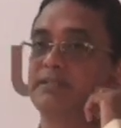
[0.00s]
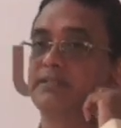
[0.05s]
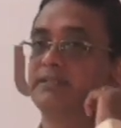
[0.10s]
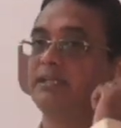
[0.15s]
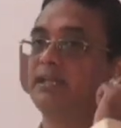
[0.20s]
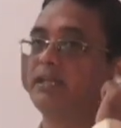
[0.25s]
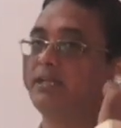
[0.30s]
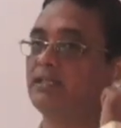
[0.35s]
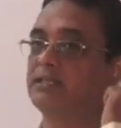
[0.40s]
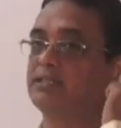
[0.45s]

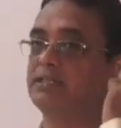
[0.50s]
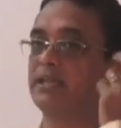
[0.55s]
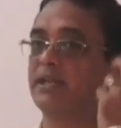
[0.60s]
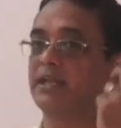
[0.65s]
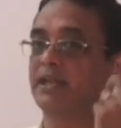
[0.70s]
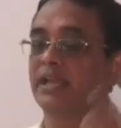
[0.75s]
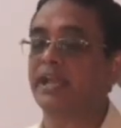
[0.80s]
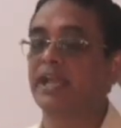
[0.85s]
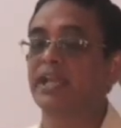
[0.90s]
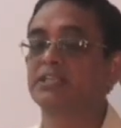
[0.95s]
that is the
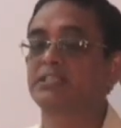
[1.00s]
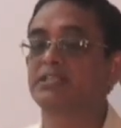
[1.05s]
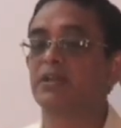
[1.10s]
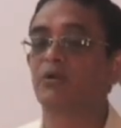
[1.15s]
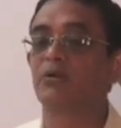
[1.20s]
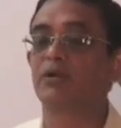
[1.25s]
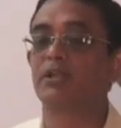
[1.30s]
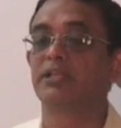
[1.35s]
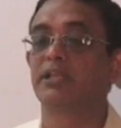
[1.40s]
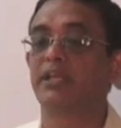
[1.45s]
ringing
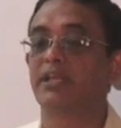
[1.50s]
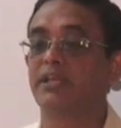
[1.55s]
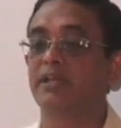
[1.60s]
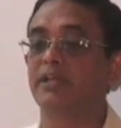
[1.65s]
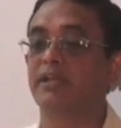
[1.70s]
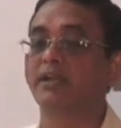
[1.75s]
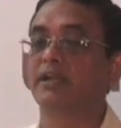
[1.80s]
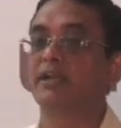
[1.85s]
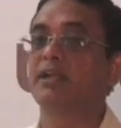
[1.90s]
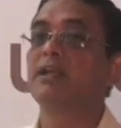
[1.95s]
sound in the
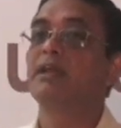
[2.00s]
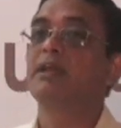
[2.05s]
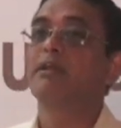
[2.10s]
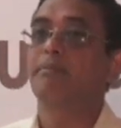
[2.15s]
ear.